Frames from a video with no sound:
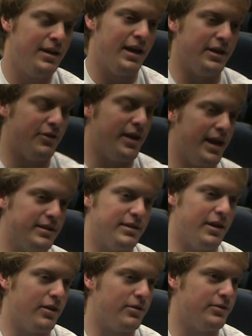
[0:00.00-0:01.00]
your aunts
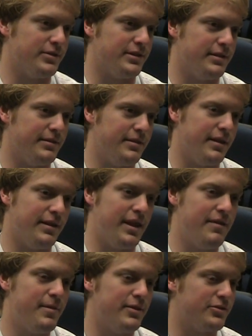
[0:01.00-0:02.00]
and uncles, and
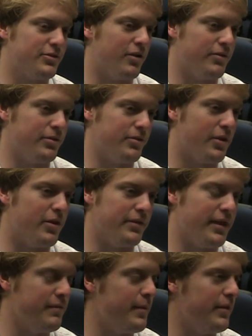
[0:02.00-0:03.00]
they've been strong through it all, and
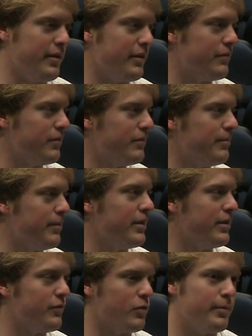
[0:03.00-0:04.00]
they've been
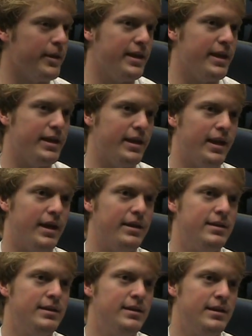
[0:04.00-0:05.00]
there for me.
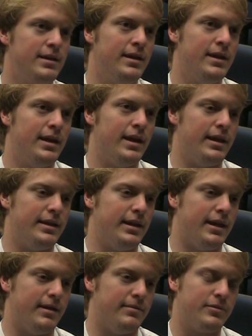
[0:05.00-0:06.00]
And
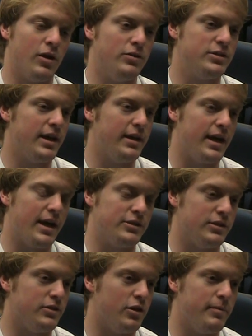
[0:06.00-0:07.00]
Coach Kelly
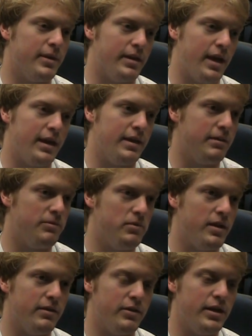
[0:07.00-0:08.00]
actually told me,
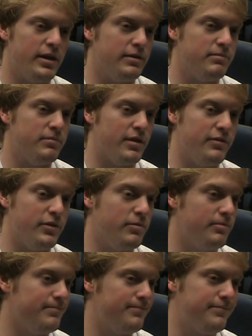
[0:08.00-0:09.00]
hey, if you